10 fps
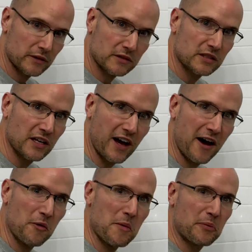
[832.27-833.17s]
This
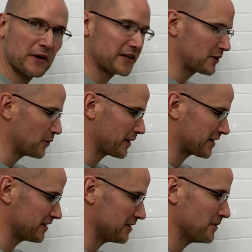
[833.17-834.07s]
went pretty
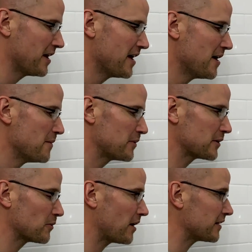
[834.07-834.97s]
quickly and pretty
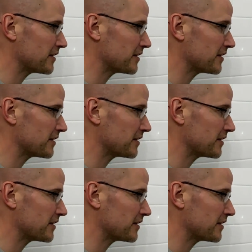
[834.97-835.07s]
well.